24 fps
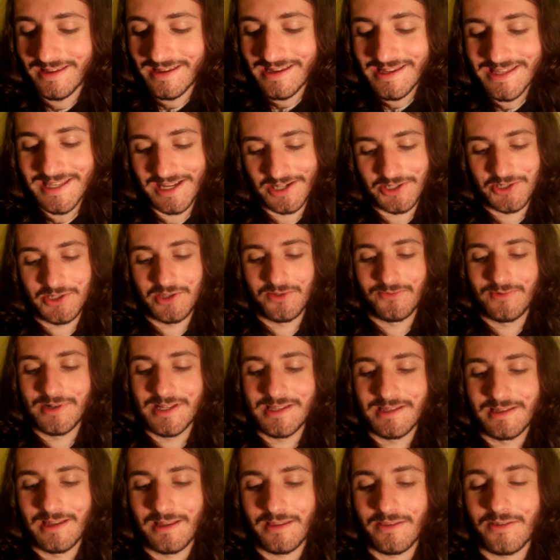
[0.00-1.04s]
He's actually the
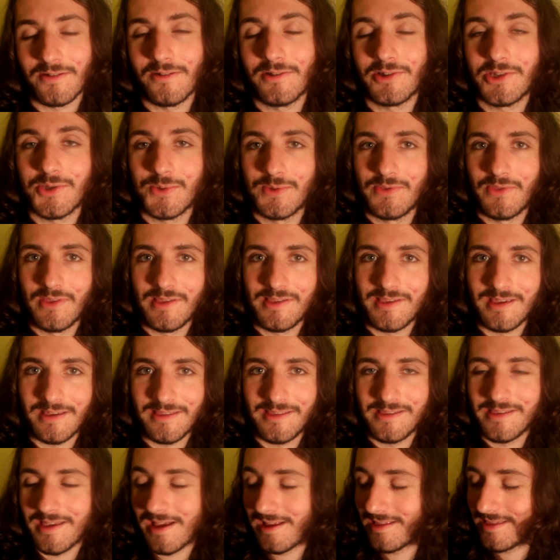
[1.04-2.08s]
reason I started doing this
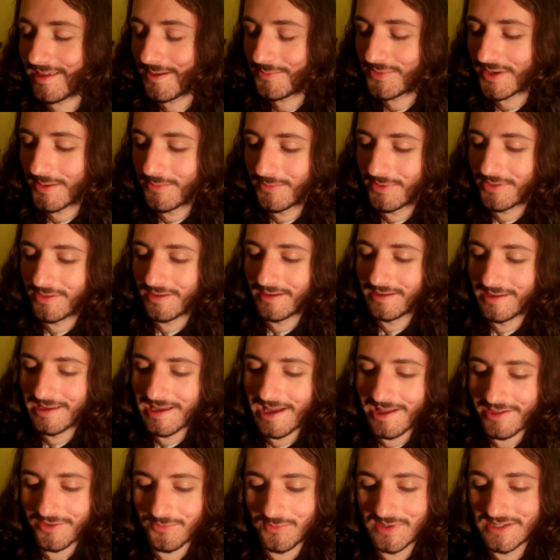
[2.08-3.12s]
62nd September thing. He
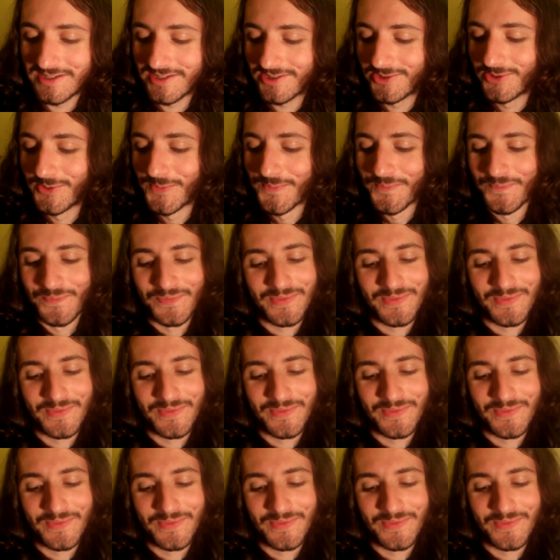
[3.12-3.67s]
asked me to.